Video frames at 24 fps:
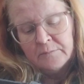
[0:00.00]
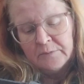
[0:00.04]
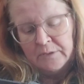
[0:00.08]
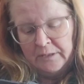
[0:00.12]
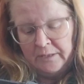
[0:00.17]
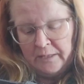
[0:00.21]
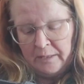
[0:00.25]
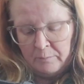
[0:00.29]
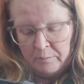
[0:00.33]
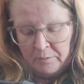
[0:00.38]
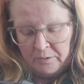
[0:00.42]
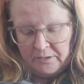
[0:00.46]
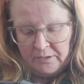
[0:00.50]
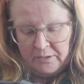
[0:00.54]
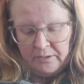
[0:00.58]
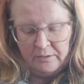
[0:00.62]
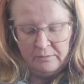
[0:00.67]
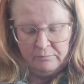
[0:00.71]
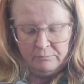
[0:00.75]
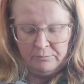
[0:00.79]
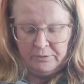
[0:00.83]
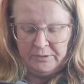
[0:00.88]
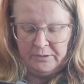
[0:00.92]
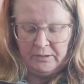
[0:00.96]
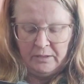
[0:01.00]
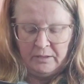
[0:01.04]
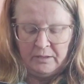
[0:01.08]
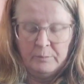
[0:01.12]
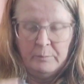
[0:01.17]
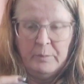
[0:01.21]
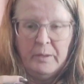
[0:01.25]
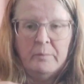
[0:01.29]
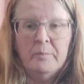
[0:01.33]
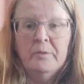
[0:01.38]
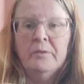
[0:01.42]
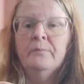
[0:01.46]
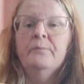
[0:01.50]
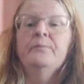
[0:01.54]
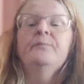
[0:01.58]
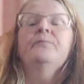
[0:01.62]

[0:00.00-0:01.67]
Label is recycled paper.